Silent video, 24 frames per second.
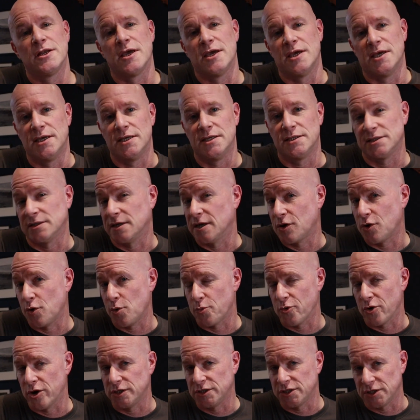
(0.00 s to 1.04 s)
is a
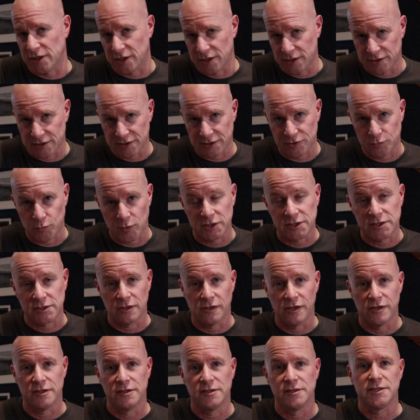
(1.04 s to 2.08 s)
corporation in
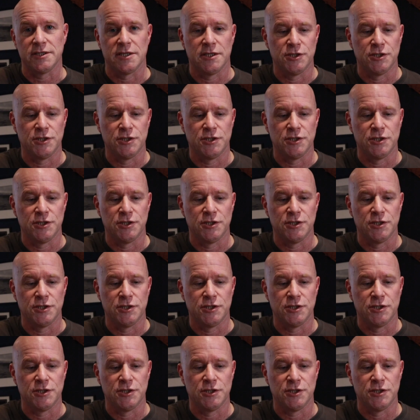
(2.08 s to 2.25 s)
Switzerland,